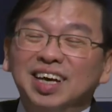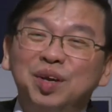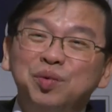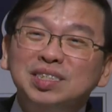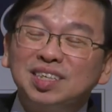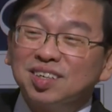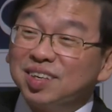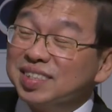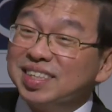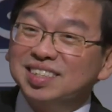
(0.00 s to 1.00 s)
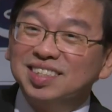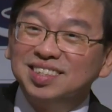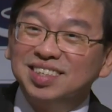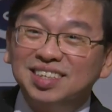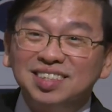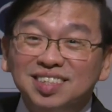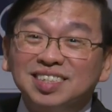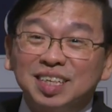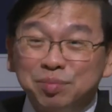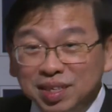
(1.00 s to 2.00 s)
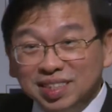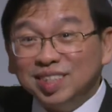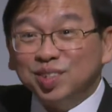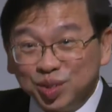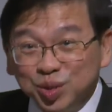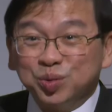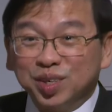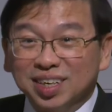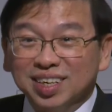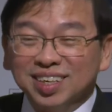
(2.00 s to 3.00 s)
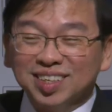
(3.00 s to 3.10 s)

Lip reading: And what is the concept energy? Energy is the ability to do work.